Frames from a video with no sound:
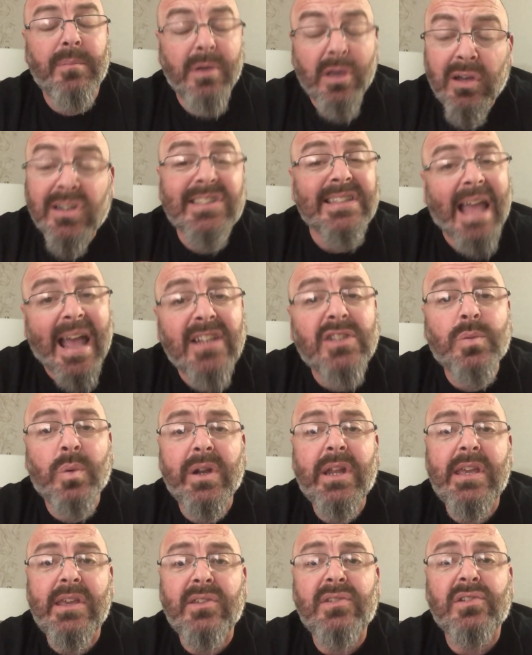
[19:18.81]
Because that's
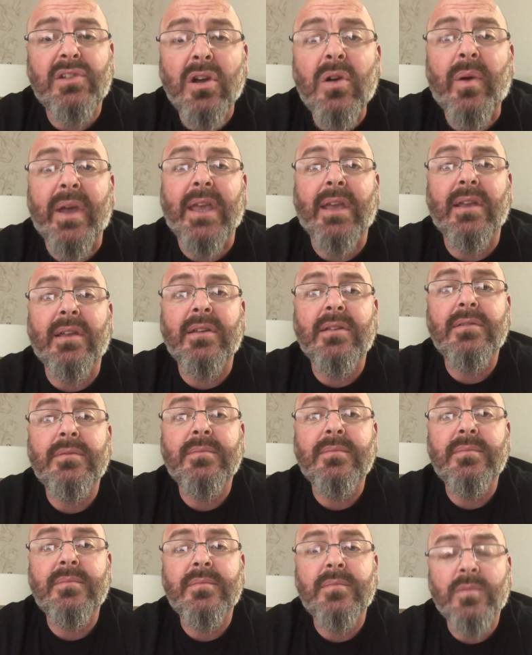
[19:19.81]
what he's doing,
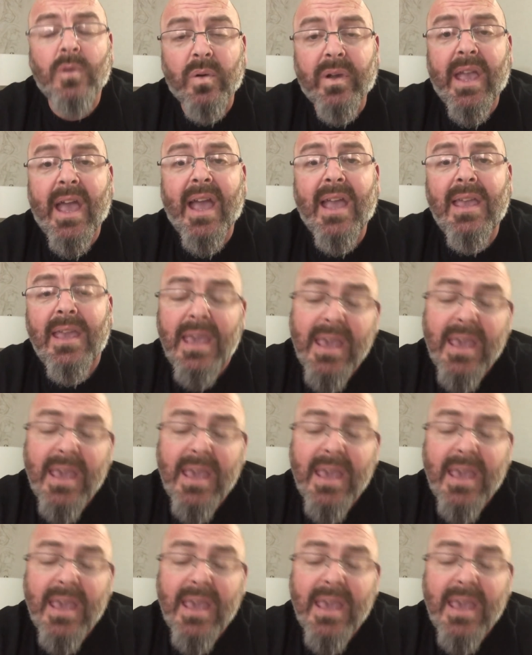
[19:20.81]
okay?